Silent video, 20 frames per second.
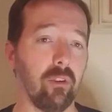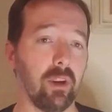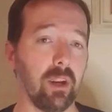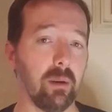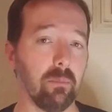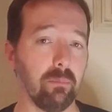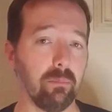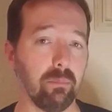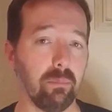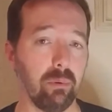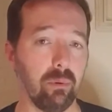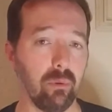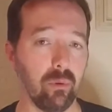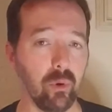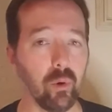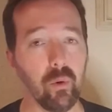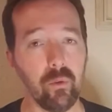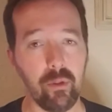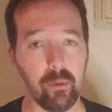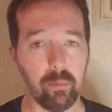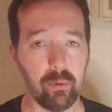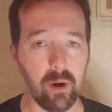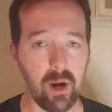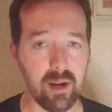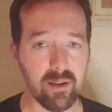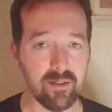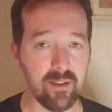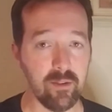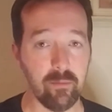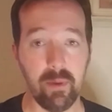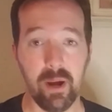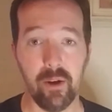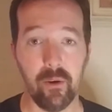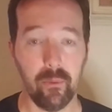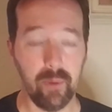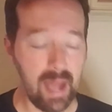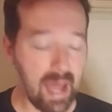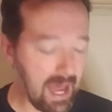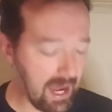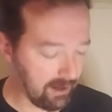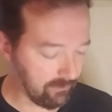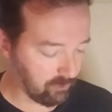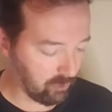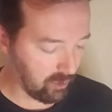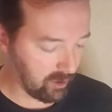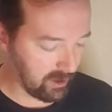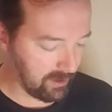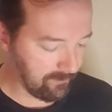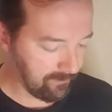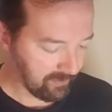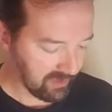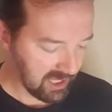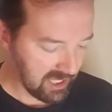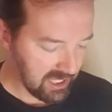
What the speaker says: improve the process, but I don't have one.